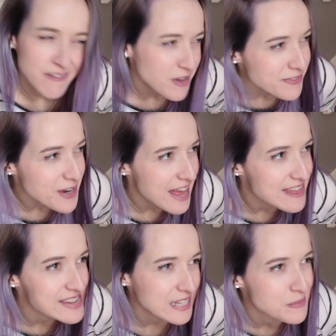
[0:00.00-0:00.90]
Have you ever
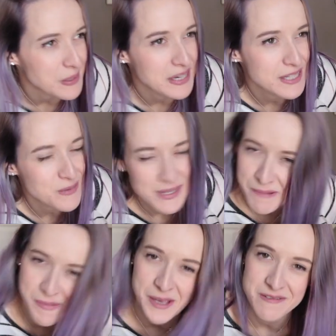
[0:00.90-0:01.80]
had the experience where
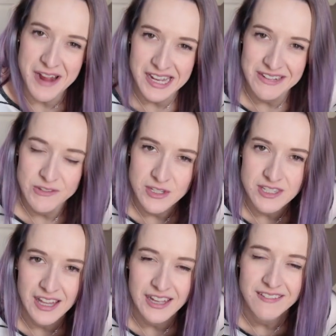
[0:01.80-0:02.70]
something arrives
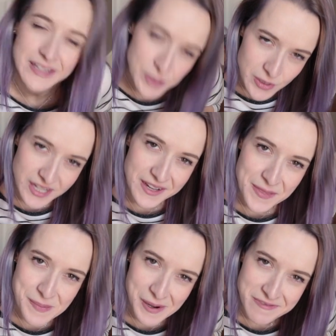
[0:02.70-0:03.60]
just like literally
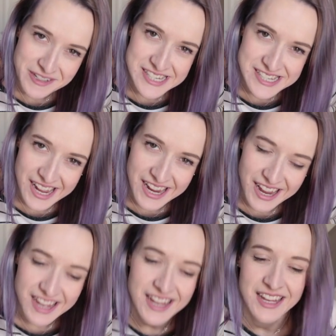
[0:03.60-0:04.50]
on the perfect
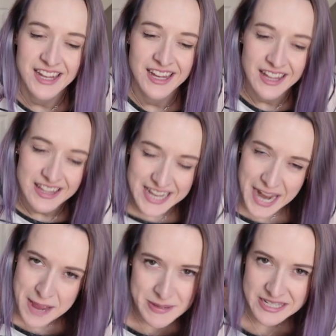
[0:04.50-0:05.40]
day? That
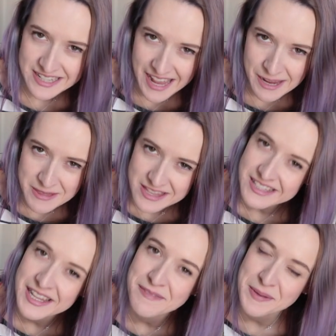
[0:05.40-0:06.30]
happened today with
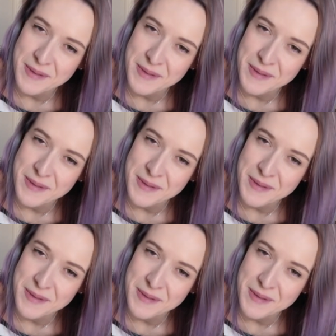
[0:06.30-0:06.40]
this lovely